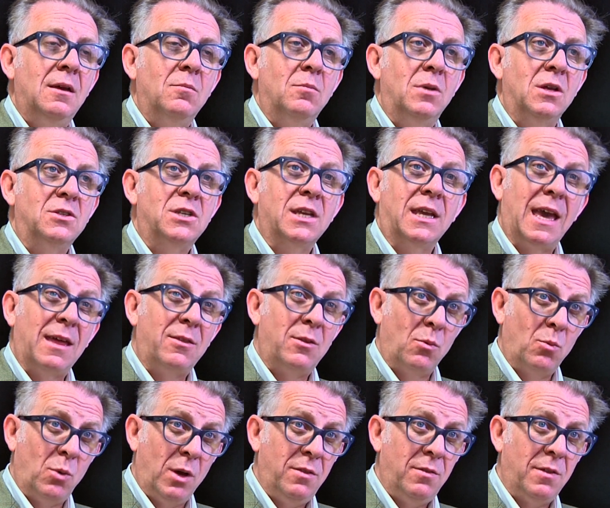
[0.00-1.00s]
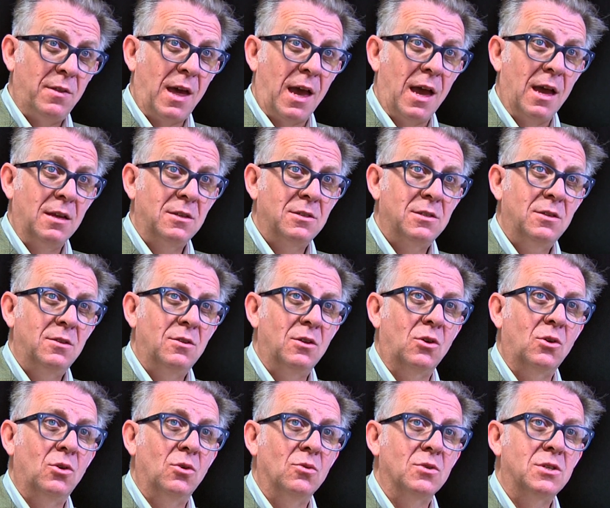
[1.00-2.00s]
But together with that, the
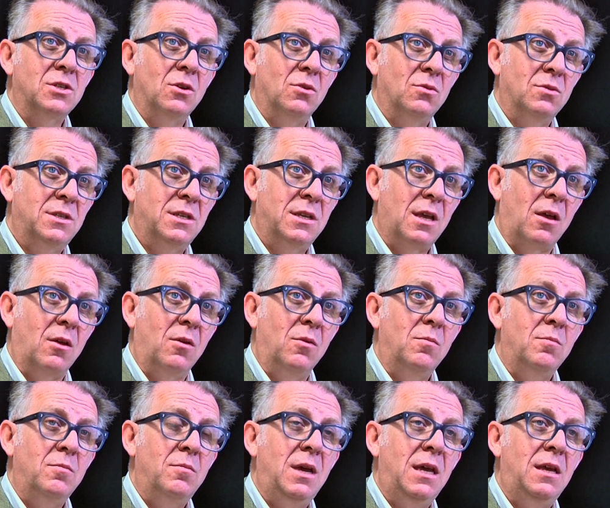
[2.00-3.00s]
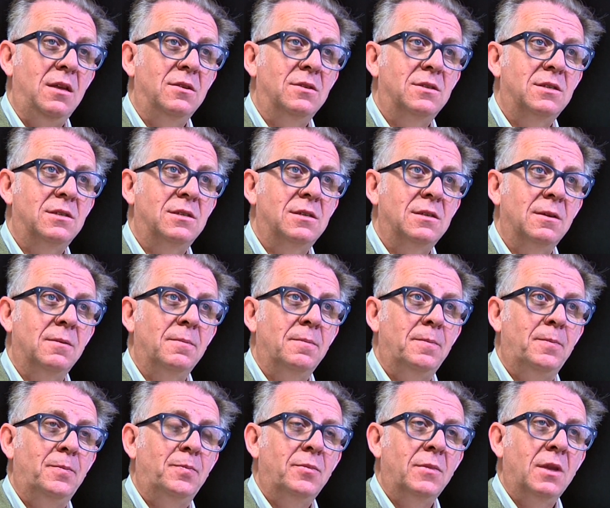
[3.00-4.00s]
course also meets
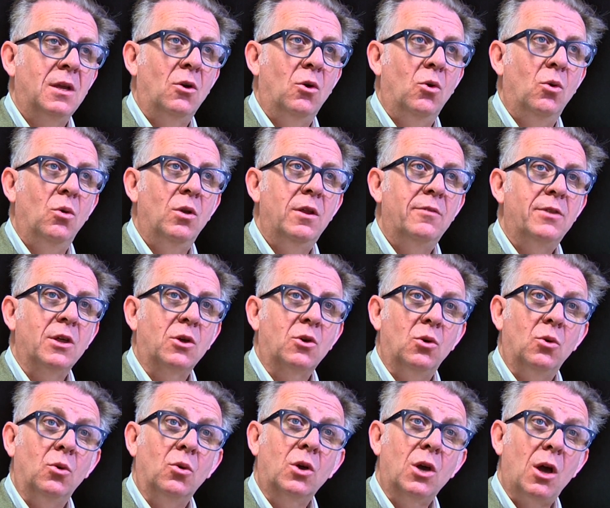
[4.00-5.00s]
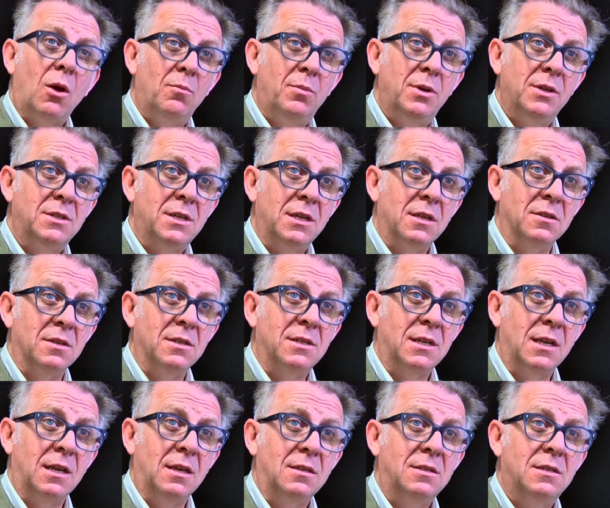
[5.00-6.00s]
all of the core
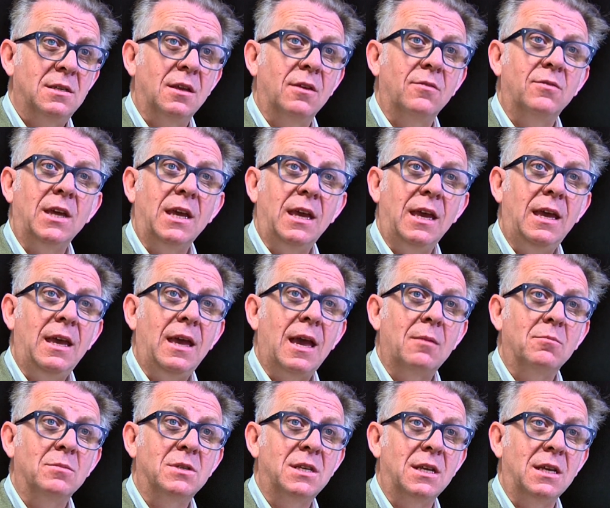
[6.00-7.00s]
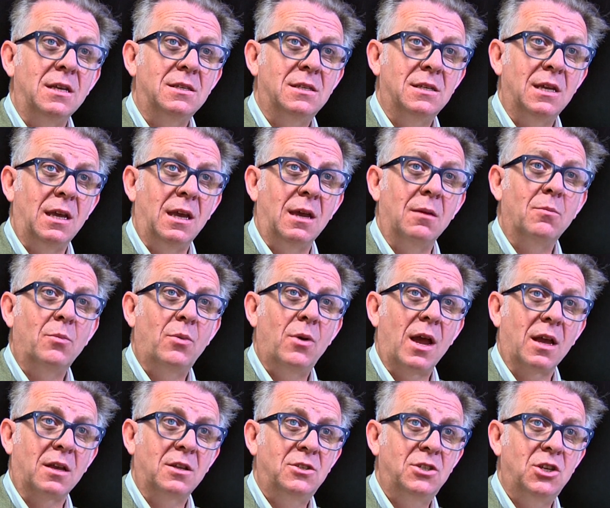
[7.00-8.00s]
competencies of the E M C C at
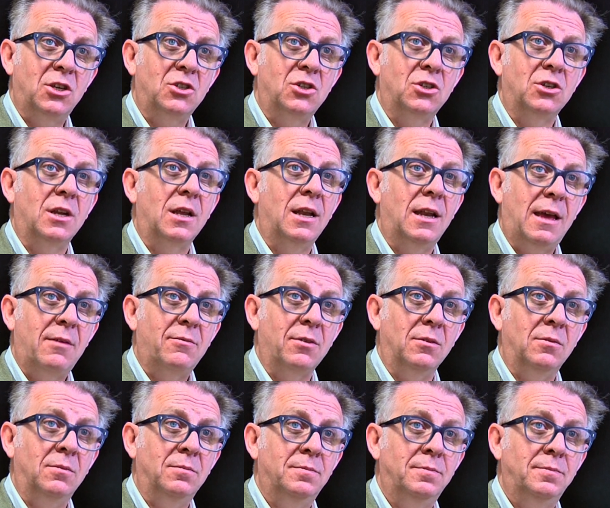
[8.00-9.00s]
practitioner level.